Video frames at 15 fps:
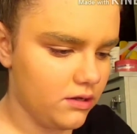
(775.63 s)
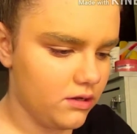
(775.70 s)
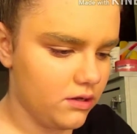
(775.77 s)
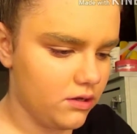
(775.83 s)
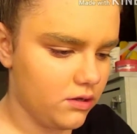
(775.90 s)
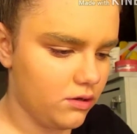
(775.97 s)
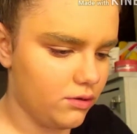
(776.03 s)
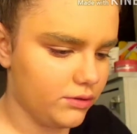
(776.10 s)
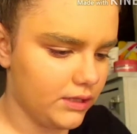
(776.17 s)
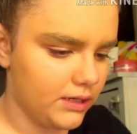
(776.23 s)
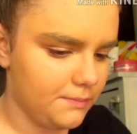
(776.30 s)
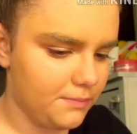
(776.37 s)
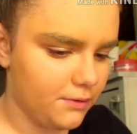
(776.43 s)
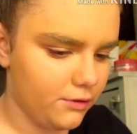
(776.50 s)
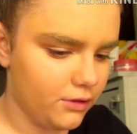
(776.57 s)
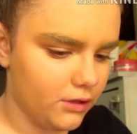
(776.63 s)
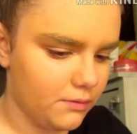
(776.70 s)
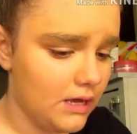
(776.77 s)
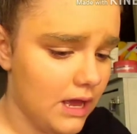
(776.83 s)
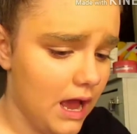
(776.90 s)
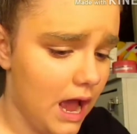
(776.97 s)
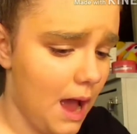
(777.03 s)
hold up. Hold
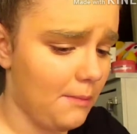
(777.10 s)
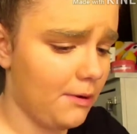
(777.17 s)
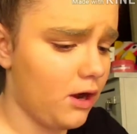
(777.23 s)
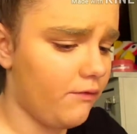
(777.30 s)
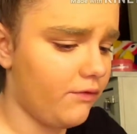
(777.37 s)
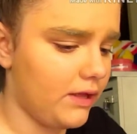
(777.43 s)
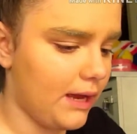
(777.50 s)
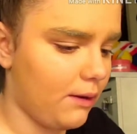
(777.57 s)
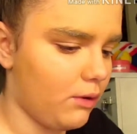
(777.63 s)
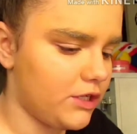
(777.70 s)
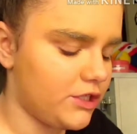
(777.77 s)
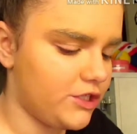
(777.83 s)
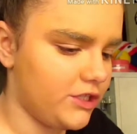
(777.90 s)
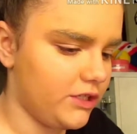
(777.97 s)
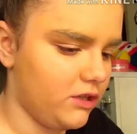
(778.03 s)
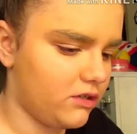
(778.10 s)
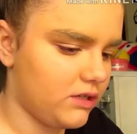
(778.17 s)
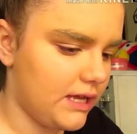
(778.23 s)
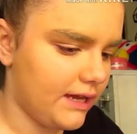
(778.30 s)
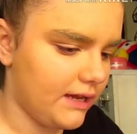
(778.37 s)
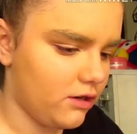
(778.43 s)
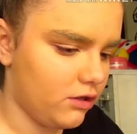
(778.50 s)
up. I'm going to go for like what she looked
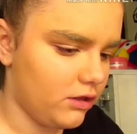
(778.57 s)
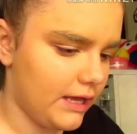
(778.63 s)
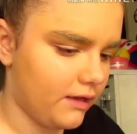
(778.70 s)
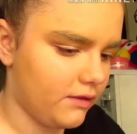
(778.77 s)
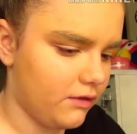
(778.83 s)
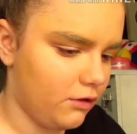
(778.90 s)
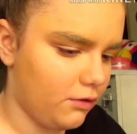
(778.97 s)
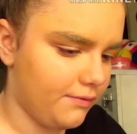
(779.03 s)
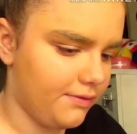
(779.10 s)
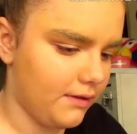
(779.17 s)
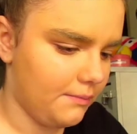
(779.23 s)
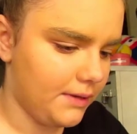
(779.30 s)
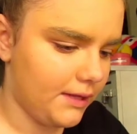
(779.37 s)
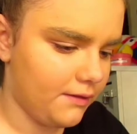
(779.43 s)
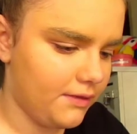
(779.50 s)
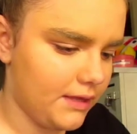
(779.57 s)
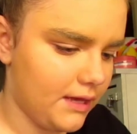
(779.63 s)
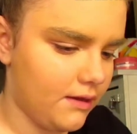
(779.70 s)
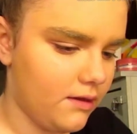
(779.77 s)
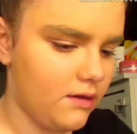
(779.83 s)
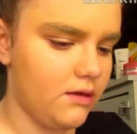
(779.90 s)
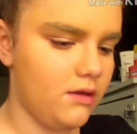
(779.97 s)
like in her like little thumbnail thing.